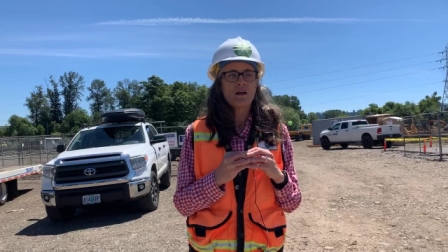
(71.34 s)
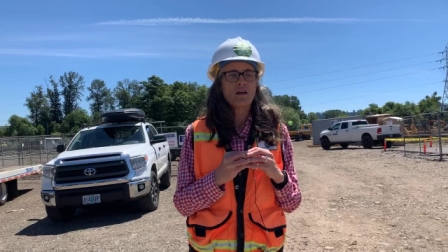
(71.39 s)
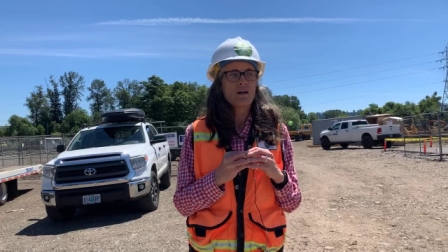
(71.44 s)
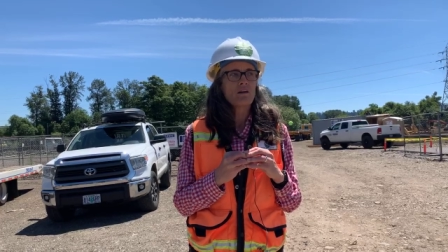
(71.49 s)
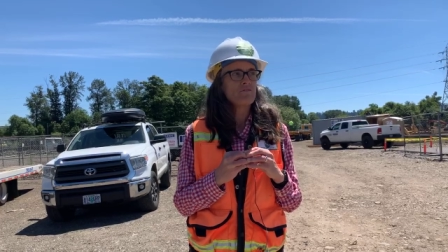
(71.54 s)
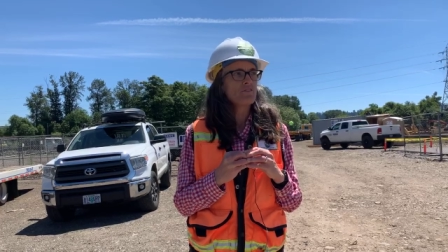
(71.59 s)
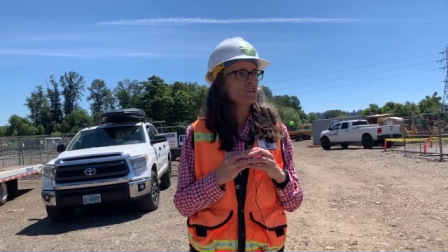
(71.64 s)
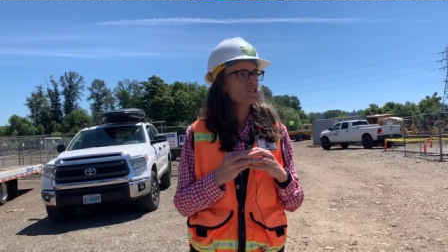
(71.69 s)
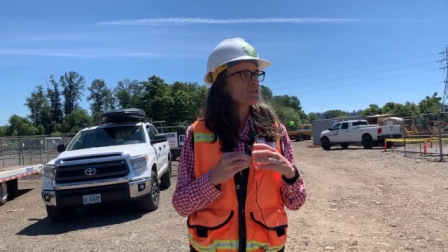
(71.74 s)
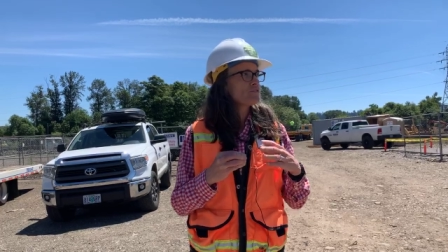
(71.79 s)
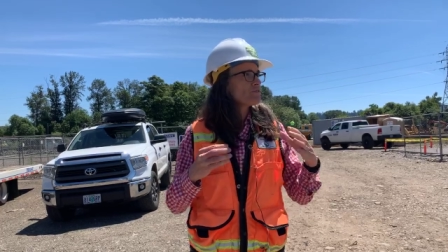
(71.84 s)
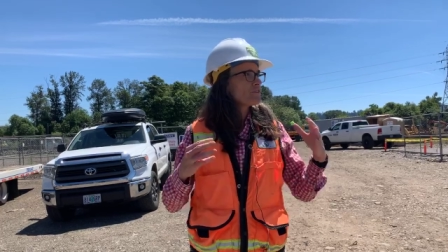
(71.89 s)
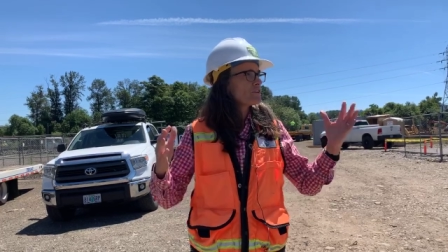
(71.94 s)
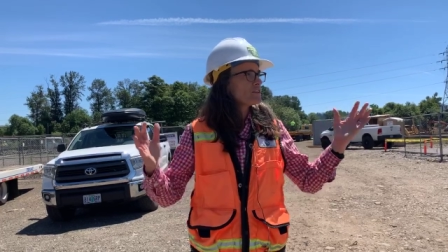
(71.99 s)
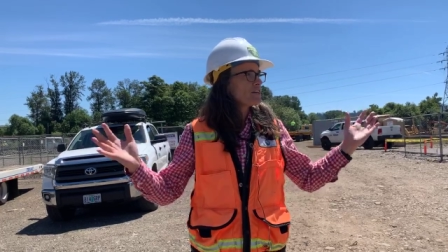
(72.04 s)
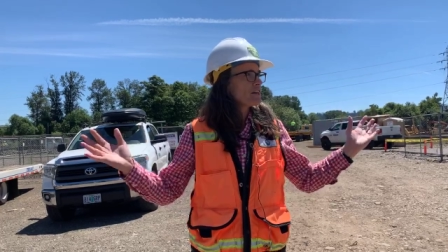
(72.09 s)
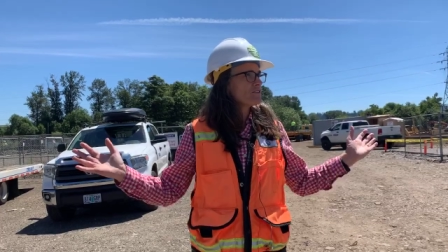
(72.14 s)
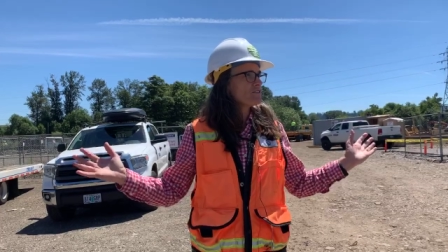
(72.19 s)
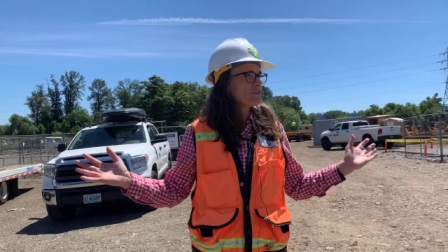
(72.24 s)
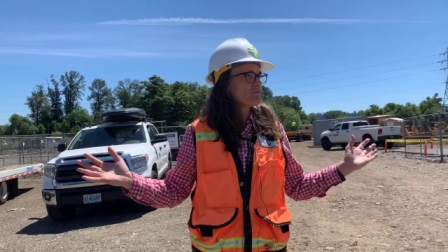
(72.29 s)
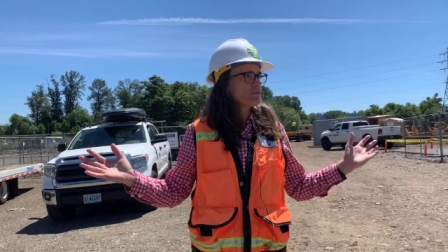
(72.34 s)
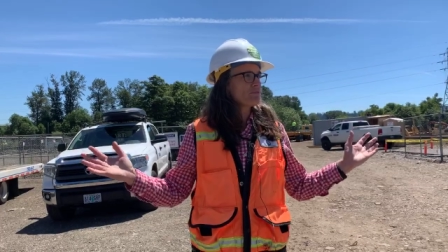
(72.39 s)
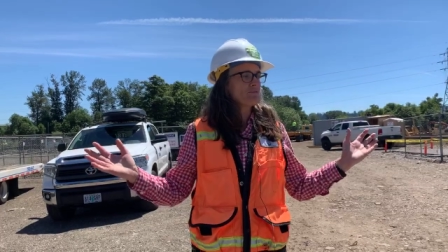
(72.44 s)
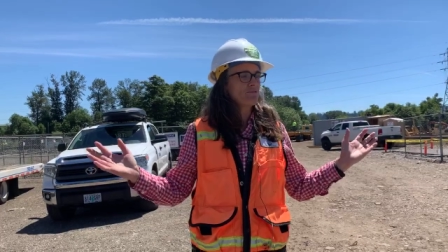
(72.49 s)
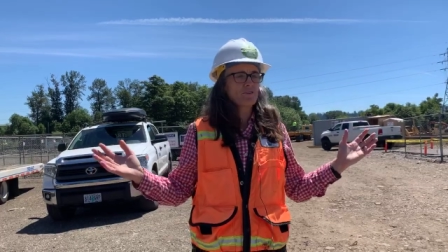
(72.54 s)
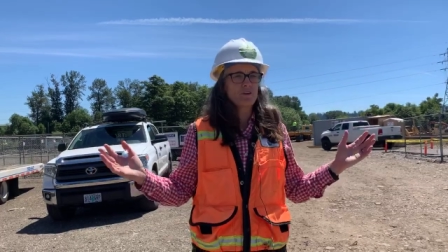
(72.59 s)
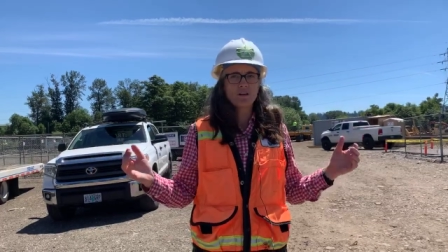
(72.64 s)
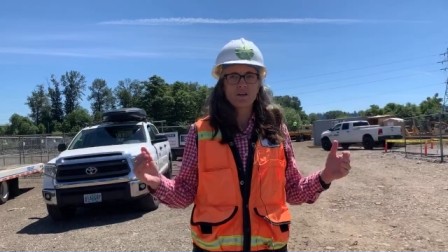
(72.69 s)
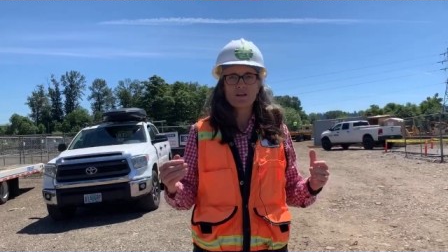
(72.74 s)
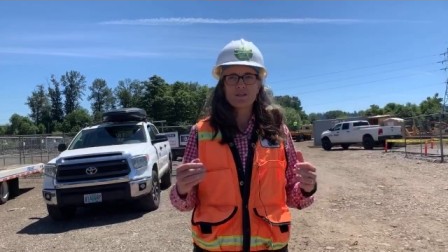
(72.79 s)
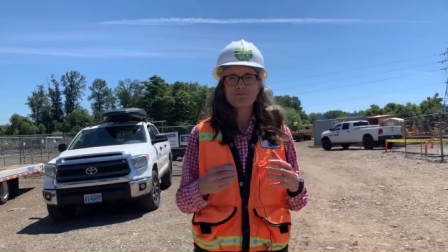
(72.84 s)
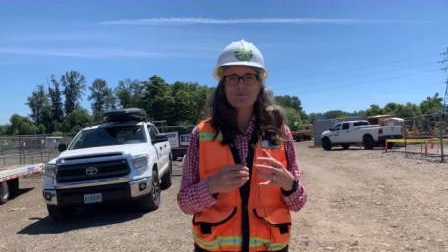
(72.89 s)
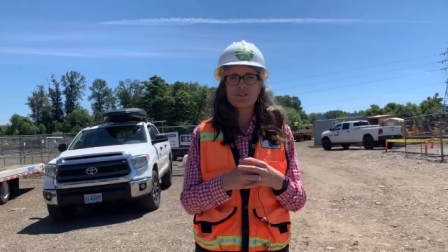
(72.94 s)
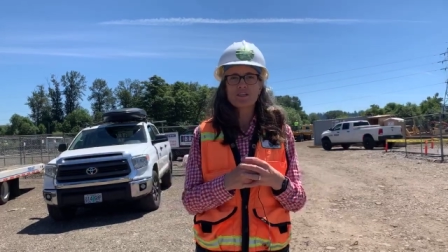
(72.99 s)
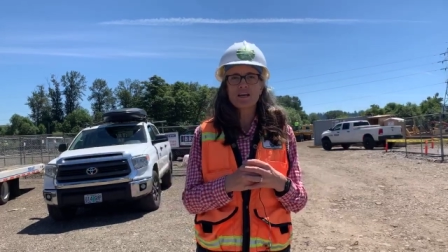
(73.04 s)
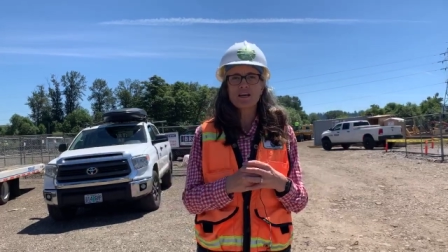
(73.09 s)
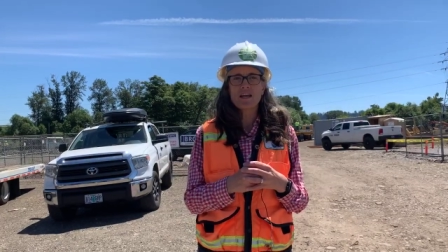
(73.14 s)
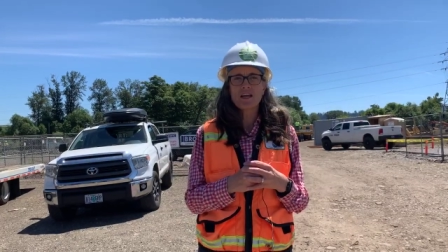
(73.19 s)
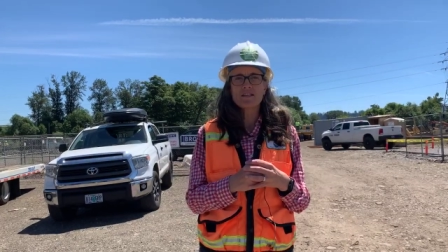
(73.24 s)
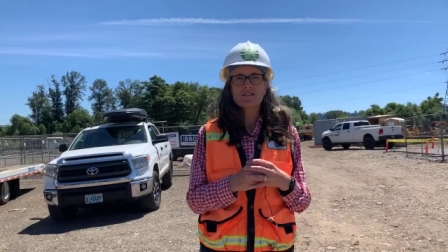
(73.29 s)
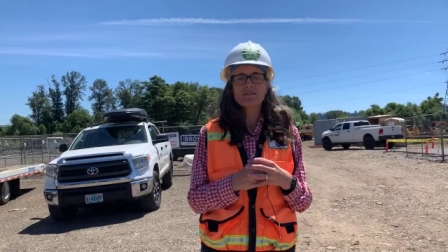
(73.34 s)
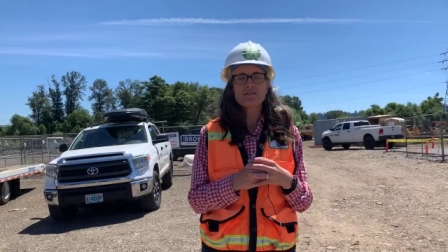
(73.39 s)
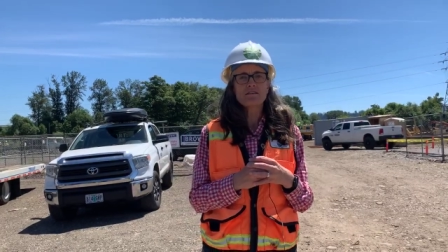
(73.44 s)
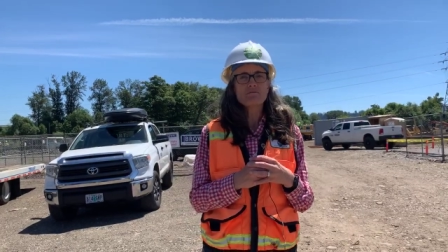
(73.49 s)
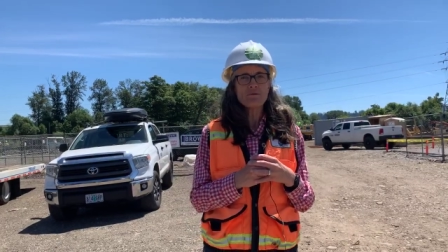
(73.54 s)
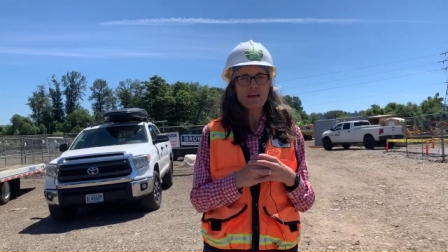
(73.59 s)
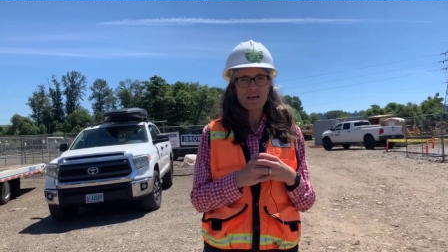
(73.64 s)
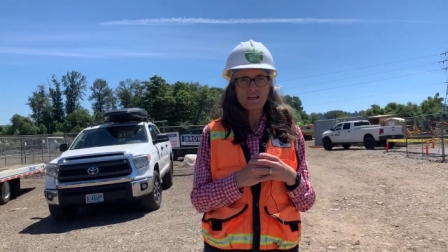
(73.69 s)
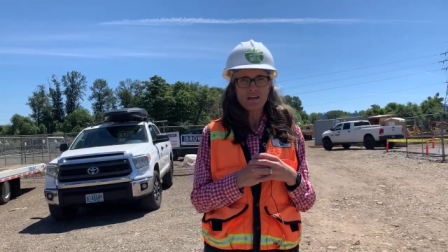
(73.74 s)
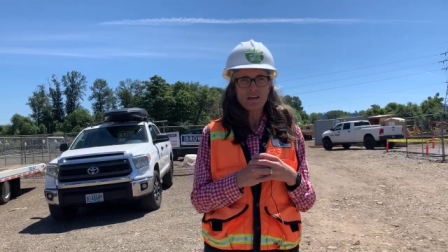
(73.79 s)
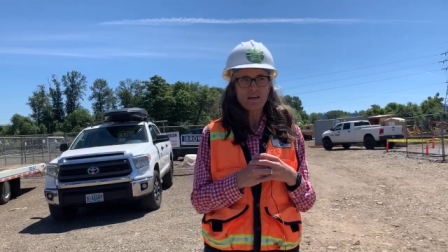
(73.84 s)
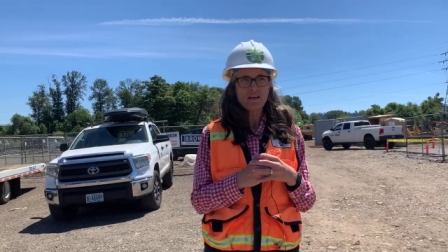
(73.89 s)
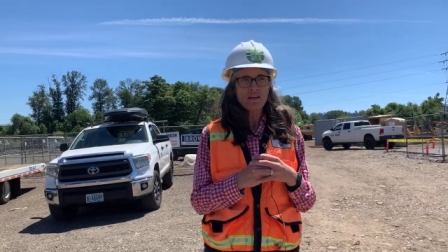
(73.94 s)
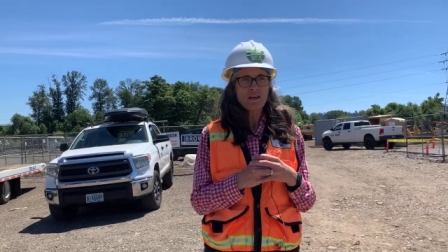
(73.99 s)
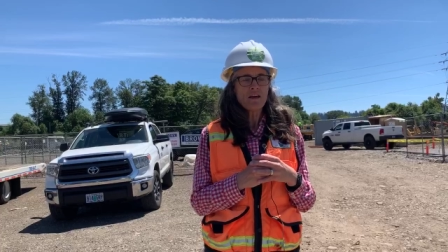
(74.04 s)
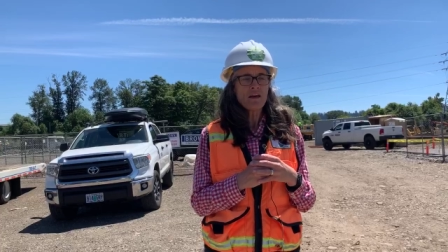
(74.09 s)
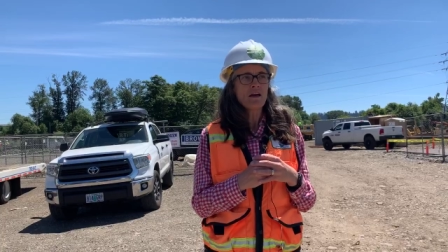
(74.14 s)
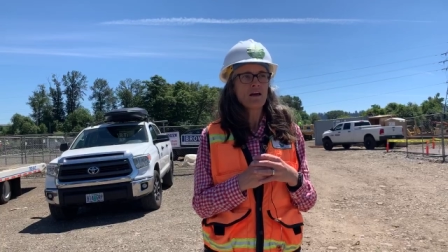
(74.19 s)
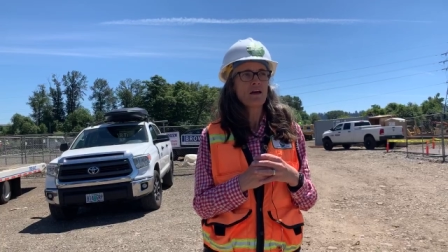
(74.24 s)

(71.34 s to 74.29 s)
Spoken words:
vision for the downtown riverfront has been decades in the making.